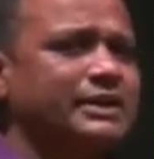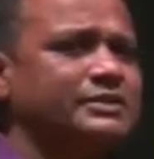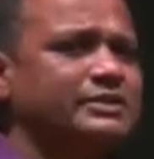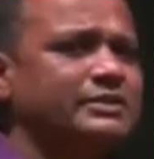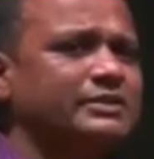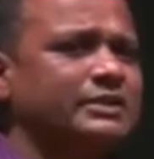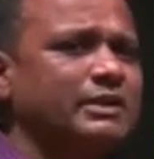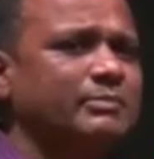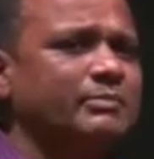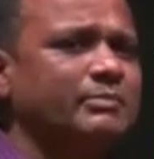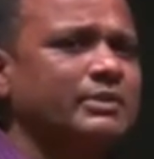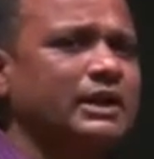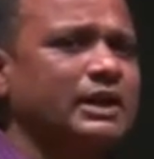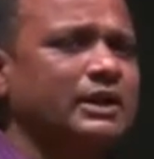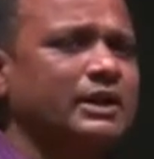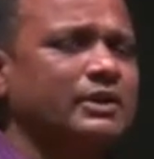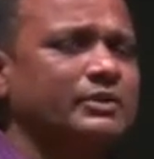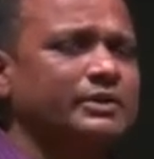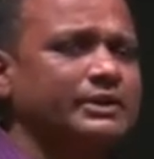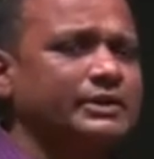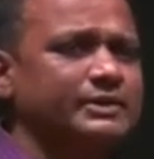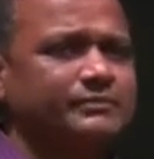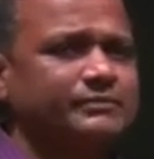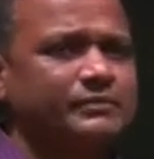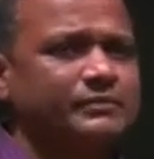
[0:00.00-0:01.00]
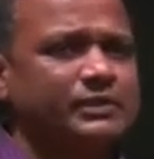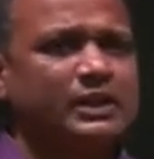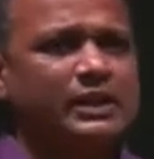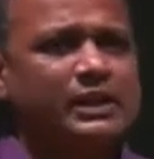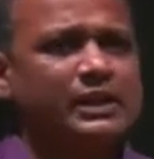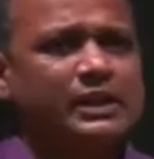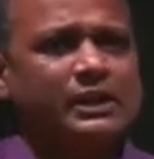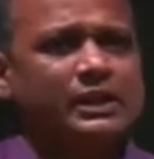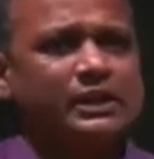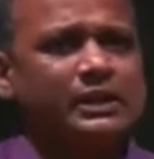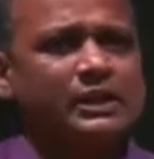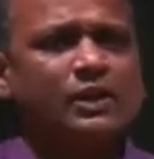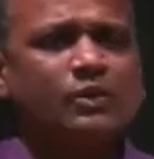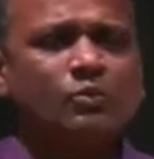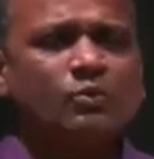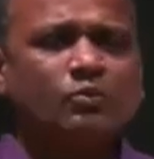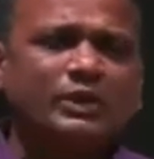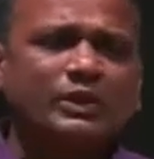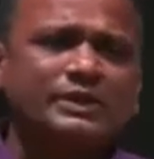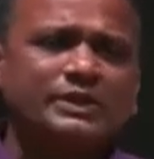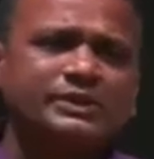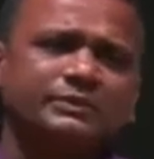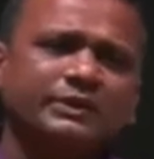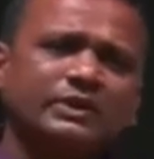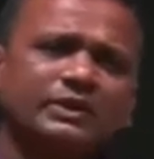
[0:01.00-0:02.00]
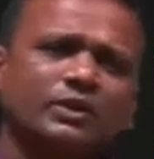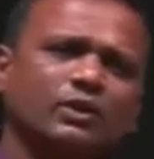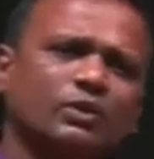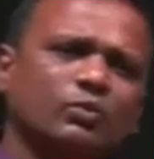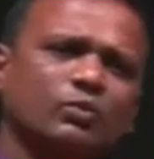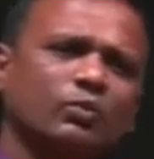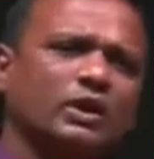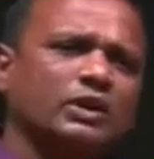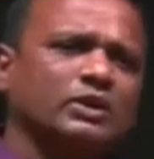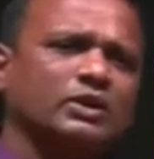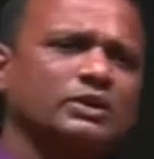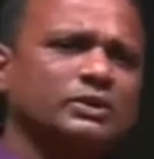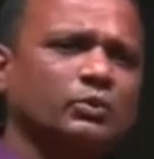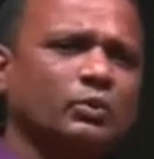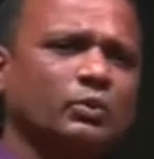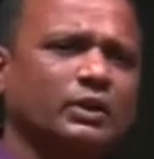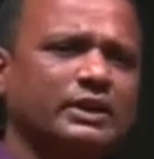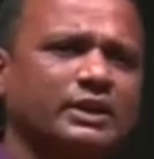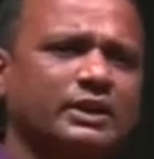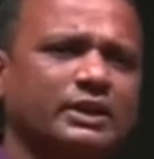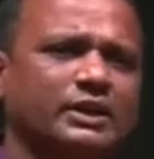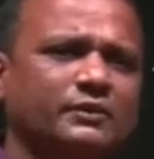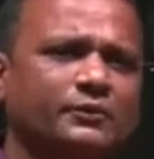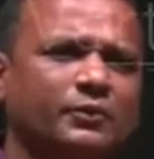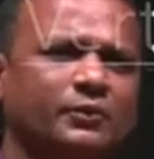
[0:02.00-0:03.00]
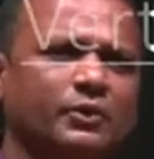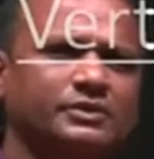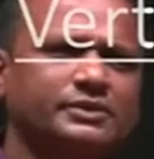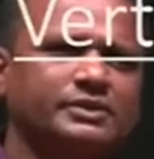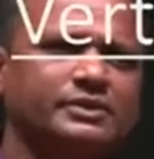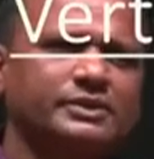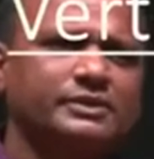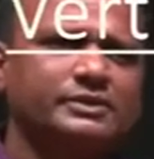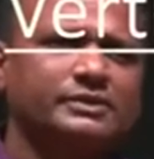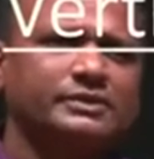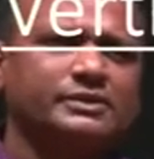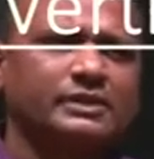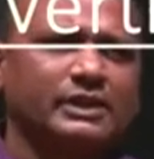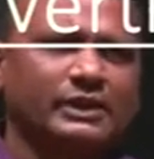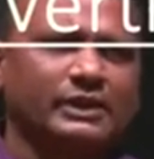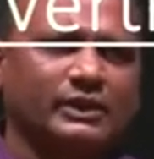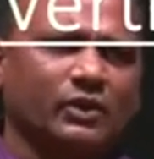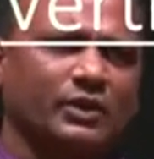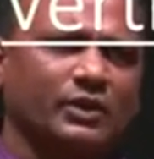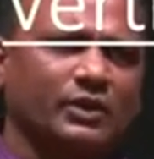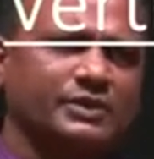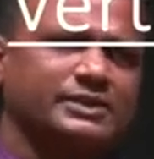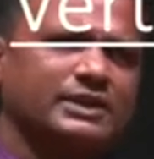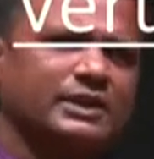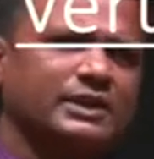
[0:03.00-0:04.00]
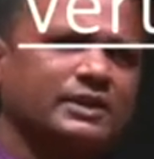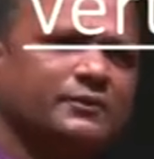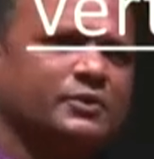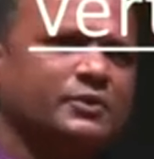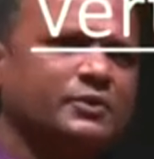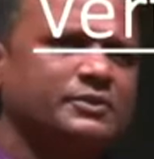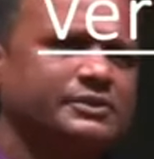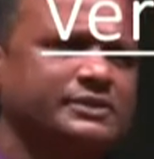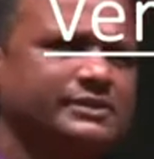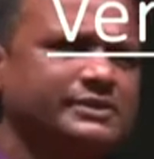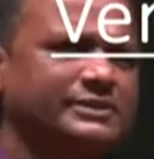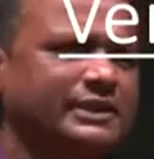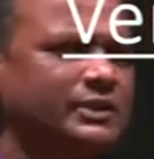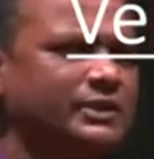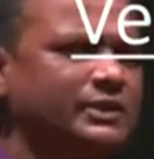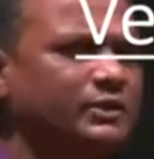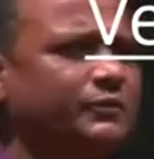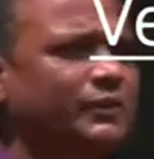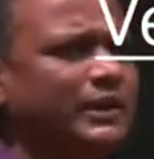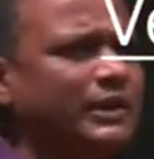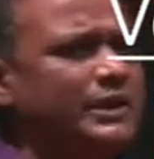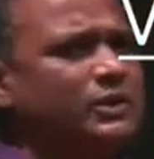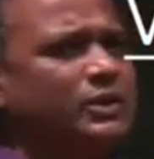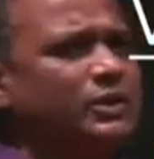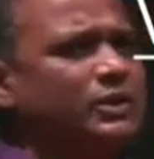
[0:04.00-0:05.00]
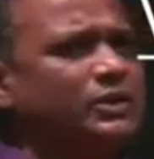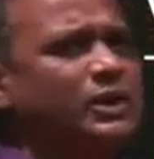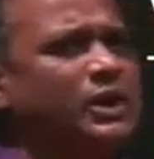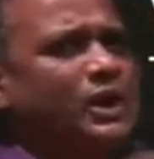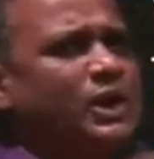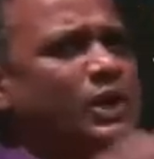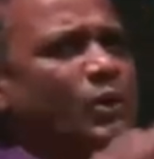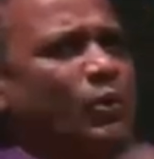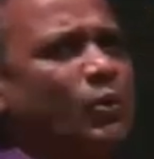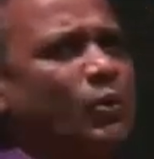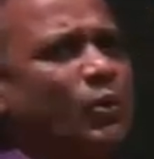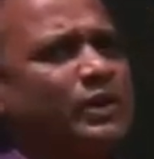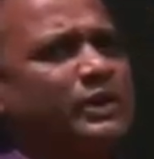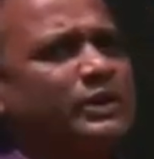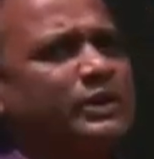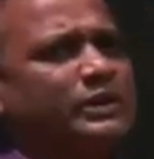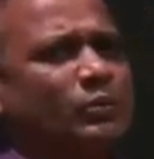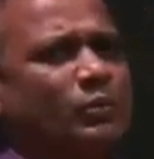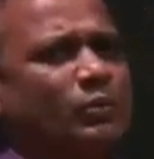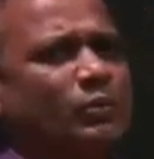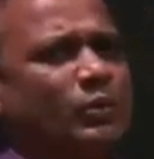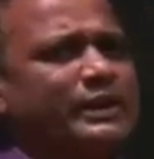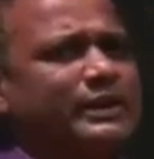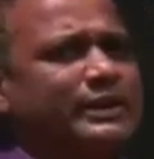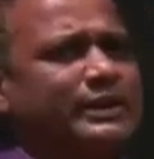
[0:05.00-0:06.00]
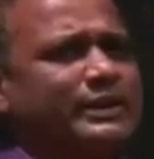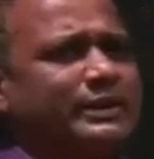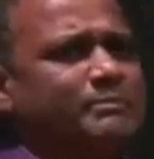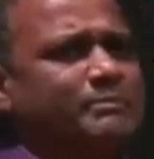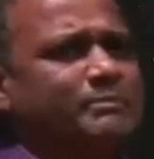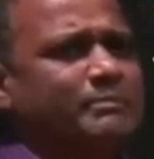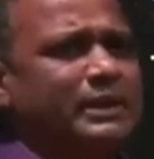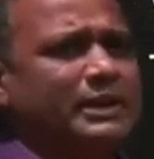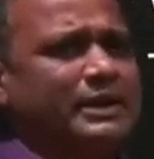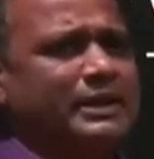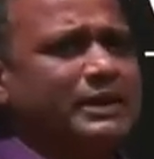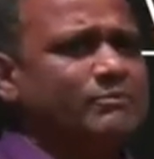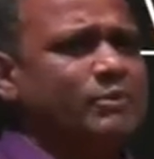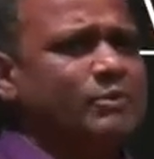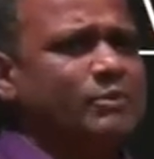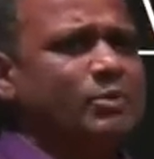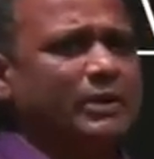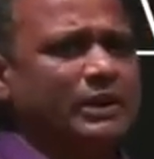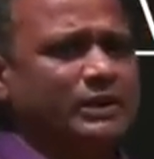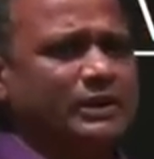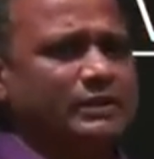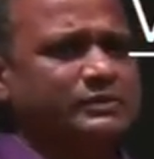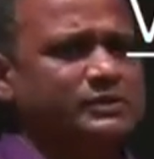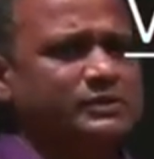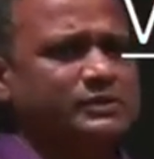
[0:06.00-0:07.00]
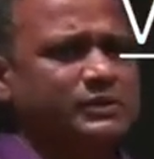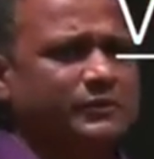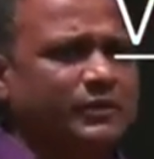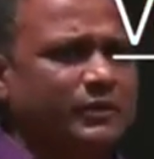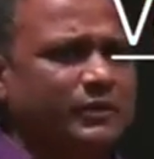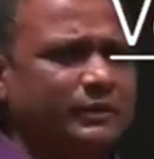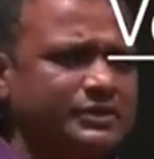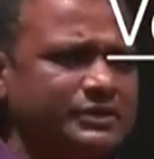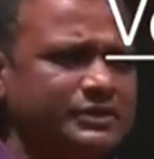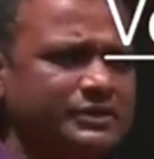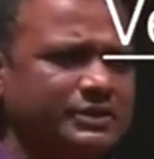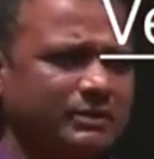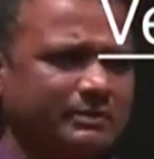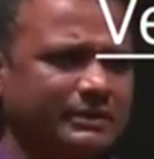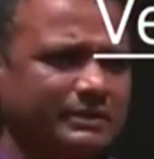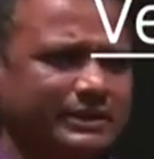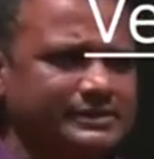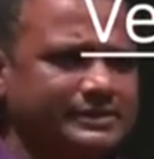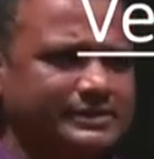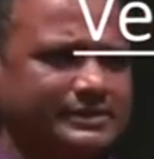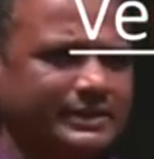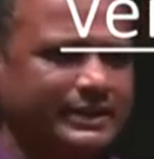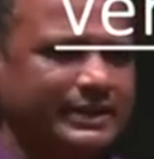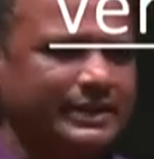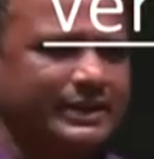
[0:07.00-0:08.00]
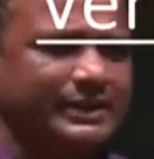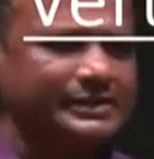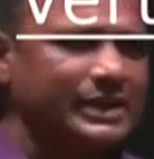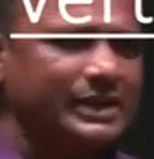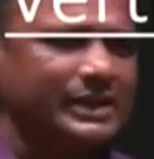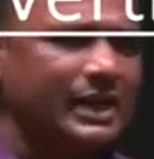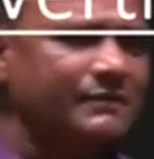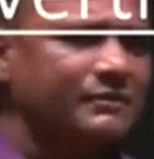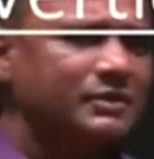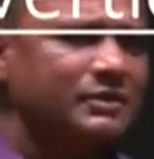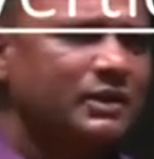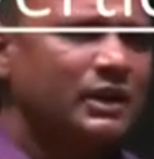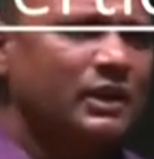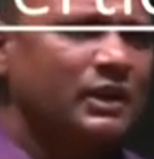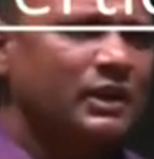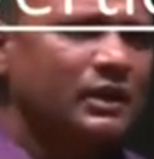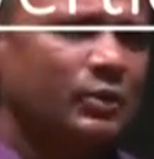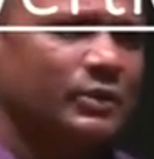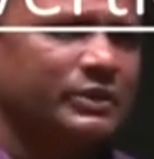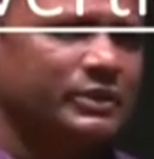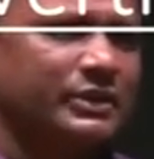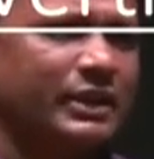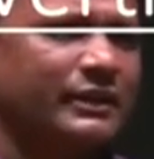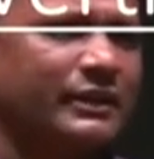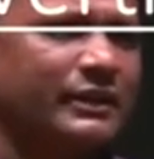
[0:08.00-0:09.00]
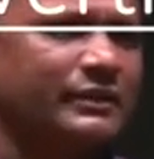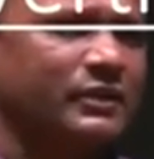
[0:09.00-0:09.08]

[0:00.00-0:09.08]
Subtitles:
I have been added over here. Now once we know what all the vertical forces and the horizontal forces, then to find out what are the vertical bending moment. So for which I will be considering a shaft with a length of